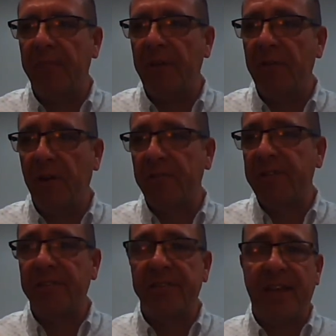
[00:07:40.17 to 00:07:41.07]

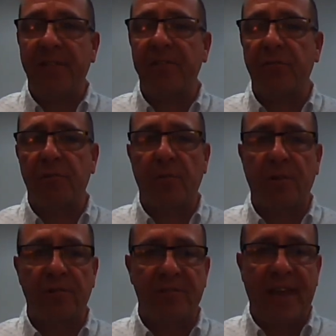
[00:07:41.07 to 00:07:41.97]
nurses and social
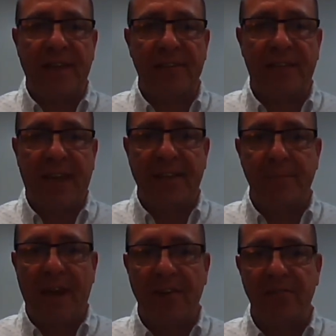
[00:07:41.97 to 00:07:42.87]
workers as case
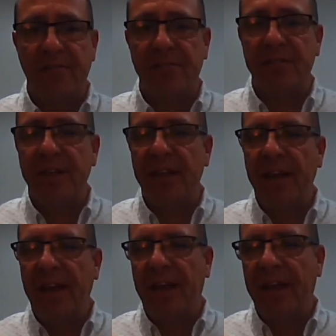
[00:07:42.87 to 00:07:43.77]
managers
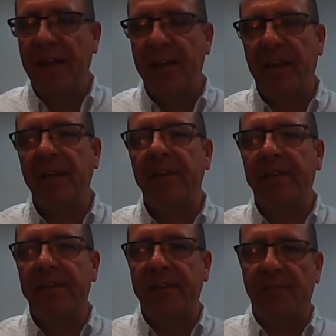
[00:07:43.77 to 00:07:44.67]
in
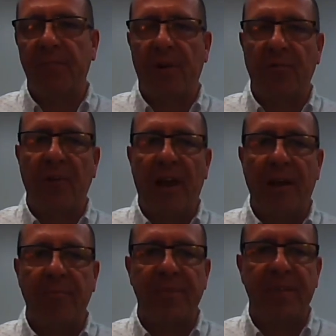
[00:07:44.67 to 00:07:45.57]
different
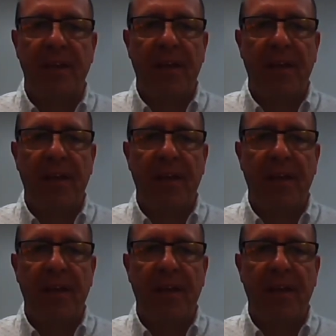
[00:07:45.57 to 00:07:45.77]
programs.